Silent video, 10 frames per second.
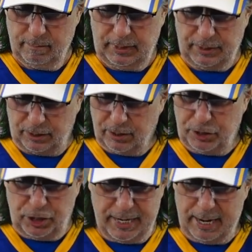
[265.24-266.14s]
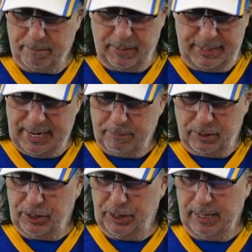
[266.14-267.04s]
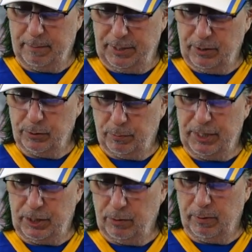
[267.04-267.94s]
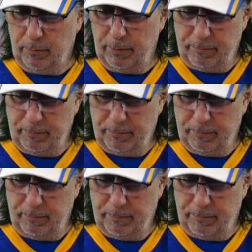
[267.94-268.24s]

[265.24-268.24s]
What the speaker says: He's a good GM, a damn good GM. He knows what he's doing when